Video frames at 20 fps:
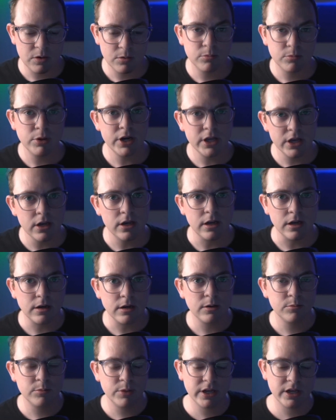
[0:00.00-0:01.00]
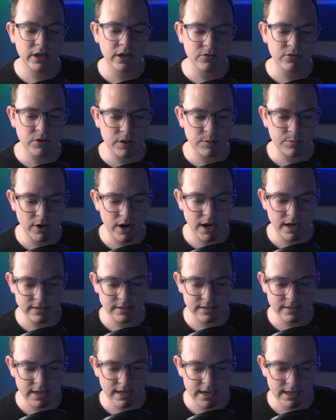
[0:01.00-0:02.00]
pretty good for the
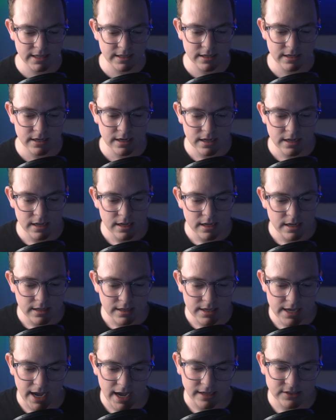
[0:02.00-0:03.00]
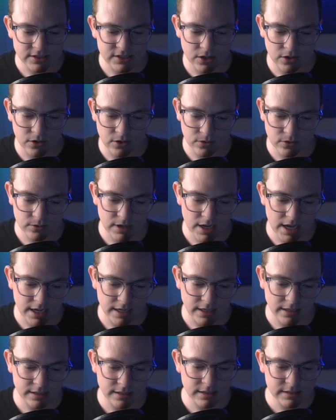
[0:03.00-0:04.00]
price. And yeah,
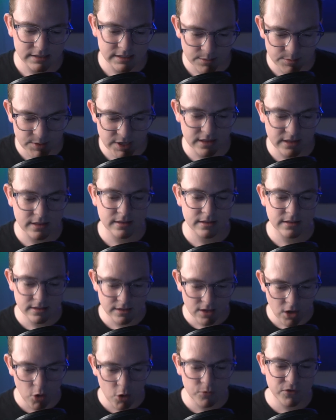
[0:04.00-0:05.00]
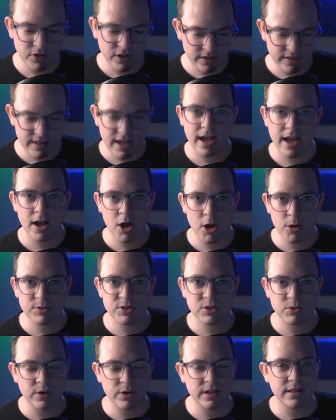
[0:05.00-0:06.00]
so Summit, hopefully that
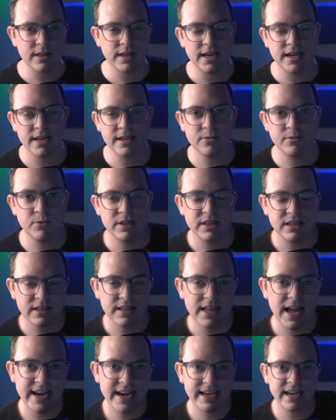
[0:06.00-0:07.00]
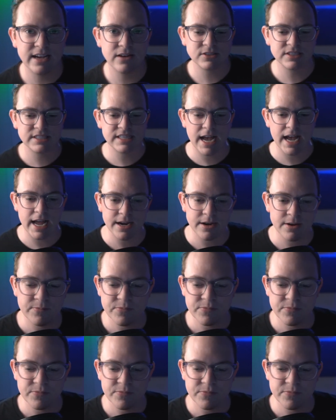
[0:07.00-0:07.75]
helped with the lighting outside